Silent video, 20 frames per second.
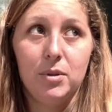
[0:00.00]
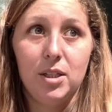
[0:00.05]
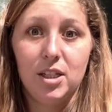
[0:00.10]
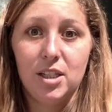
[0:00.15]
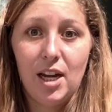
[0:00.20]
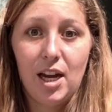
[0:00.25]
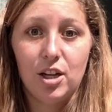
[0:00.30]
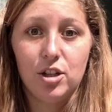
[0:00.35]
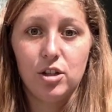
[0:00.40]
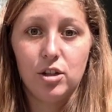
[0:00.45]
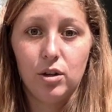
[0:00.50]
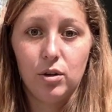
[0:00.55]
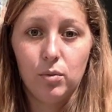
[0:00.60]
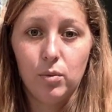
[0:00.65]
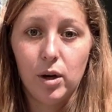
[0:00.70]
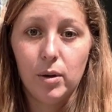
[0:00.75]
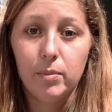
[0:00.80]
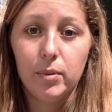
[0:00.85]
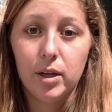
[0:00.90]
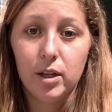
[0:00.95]
detaching or
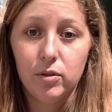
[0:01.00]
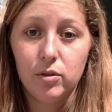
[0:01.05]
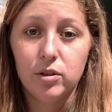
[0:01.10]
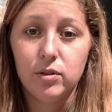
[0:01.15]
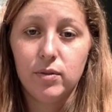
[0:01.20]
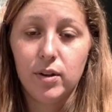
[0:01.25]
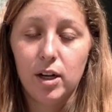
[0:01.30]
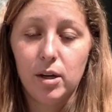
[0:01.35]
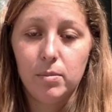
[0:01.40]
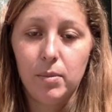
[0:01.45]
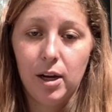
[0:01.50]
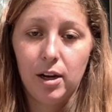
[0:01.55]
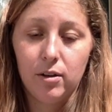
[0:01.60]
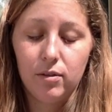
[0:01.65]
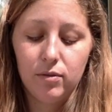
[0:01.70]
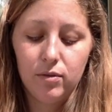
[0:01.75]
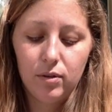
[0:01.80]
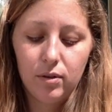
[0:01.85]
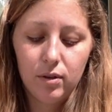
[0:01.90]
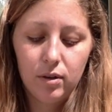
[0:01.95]
what, but it was very
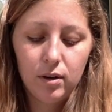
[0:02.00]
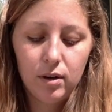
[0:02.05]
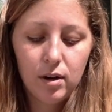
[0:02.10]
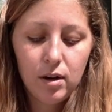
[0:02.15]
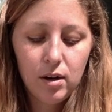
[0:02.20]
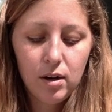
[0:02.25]
painful.